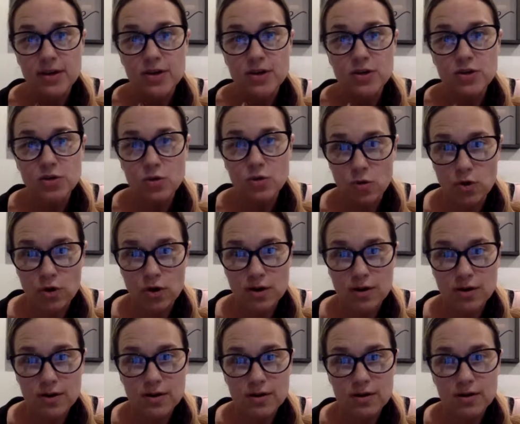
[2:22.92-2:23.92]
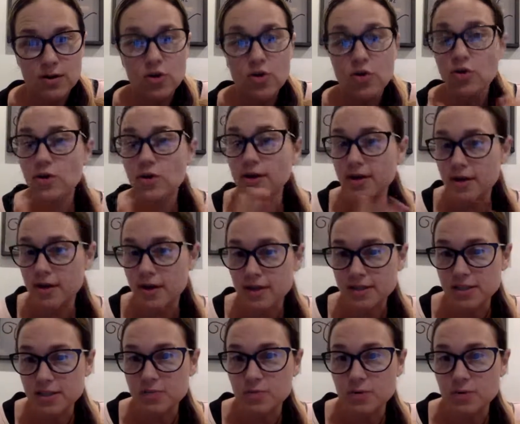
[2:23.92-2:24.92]
your current
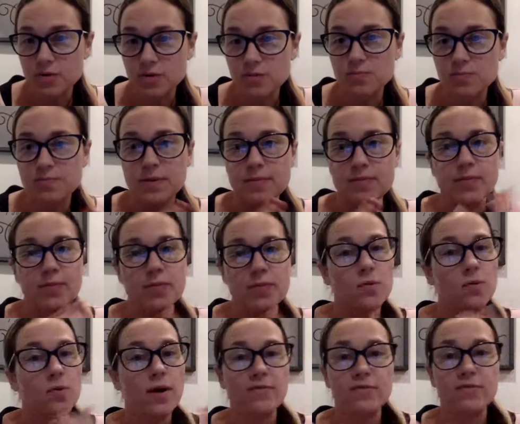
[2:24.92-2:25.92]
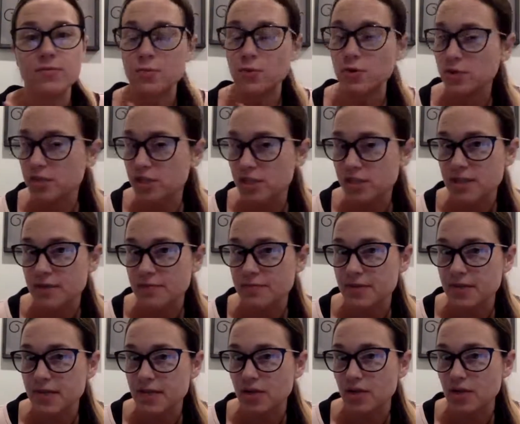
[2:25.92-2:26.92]
customers, maybe people who haven't purchased
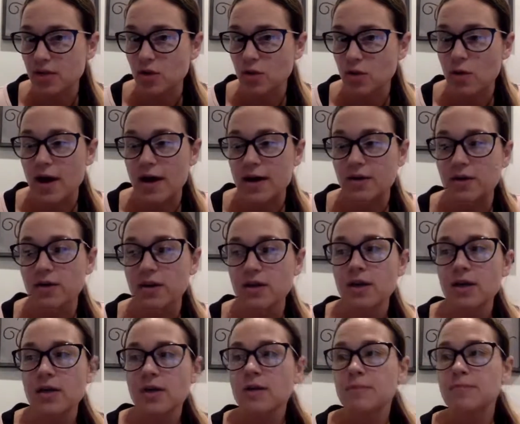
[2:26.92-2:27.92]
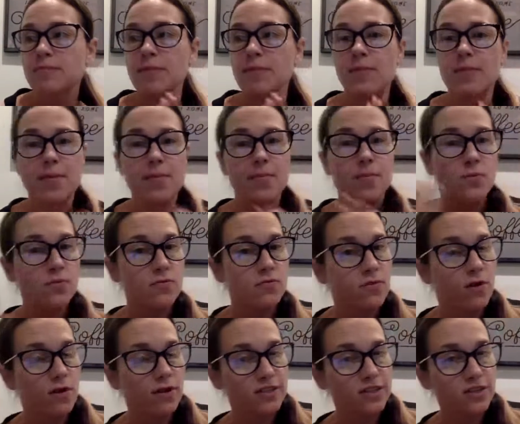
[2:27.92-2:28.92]
something in a little while, maybe people who've
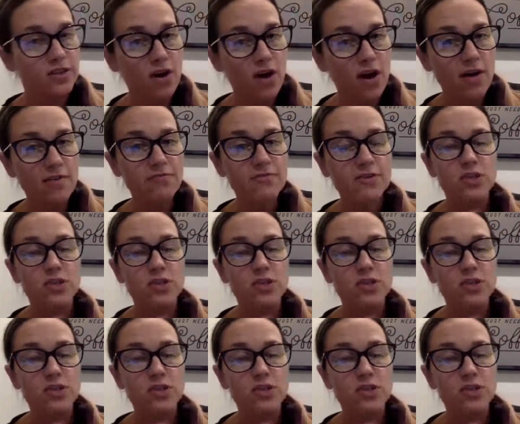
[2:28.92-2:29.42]
fallen off.